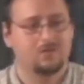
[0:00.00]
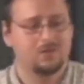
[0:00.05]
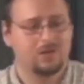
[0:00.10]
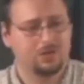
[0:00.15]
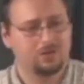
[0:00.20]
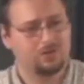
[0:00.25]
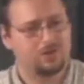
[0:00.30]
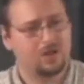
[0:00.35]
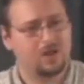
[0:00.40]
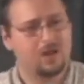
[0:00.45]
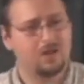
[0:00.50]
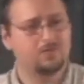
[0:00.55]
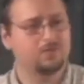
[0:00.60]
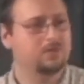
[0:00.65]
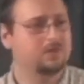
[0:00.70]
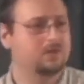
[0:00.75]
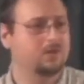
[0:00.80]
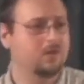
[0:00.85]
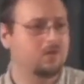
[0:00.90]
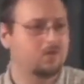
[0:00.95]
when you
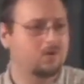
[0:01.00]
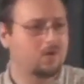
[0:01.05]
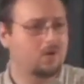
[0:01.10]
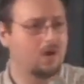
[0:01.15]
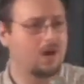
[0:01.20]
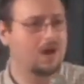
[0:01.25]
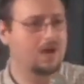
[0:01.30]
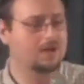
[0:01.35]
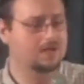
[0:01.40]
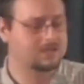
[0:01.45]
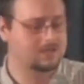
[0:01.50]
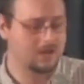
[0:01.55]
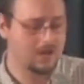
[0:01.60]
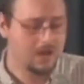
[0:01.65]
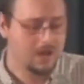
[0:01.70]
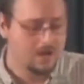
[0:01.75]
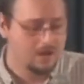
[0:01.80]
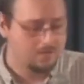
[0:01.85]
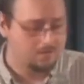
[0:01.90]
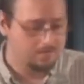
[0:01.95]
come to know Christ.
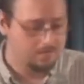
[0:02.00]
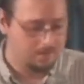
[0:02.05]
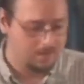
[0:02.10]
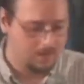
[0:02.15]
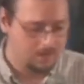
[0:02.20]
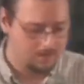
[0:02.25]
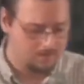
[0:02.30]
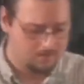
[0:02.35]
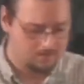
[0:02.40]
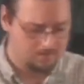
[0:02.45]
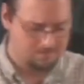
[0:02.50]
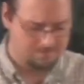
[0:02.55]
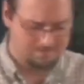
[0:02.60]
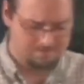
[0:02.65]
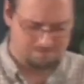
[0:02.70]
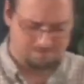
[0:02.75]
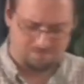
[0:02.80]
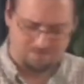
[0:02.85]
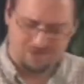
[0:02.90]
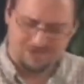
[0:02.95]

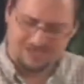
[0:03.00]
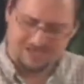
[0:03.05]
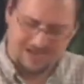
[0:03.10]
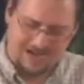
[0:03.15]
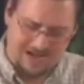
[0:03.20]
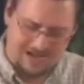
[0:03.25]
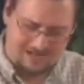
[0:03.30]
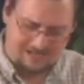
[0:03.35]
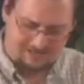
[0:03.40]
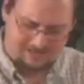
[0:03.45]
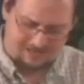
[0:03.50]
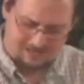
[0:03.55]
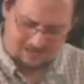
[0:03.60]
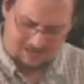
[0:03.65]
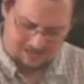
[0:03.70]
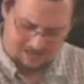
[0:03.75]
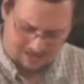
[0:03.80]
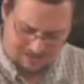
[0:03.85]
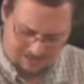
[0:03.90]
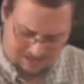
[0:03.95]
But
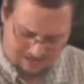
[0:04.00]
guys,